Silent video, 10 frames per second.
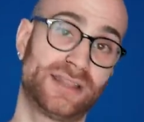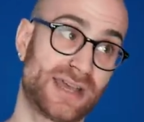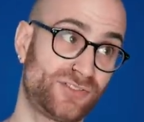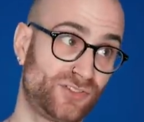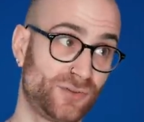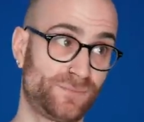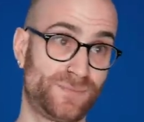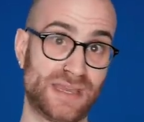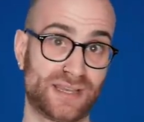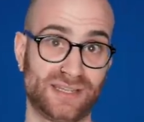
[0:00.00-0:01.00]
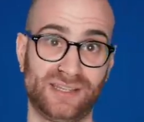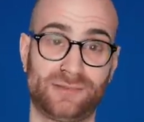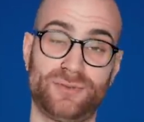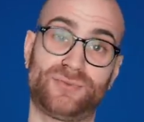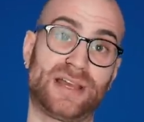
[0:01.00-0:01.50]
and that should beacon needs
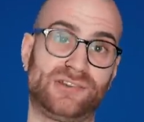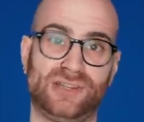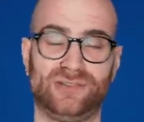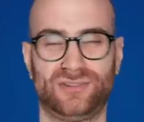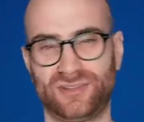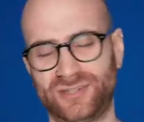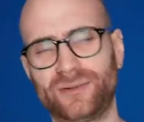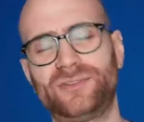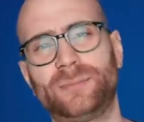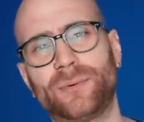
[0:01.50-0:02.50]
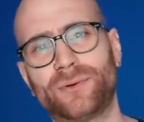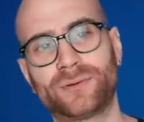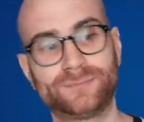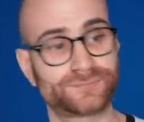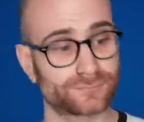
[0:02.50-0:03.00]
to be flashing to the Chelsea board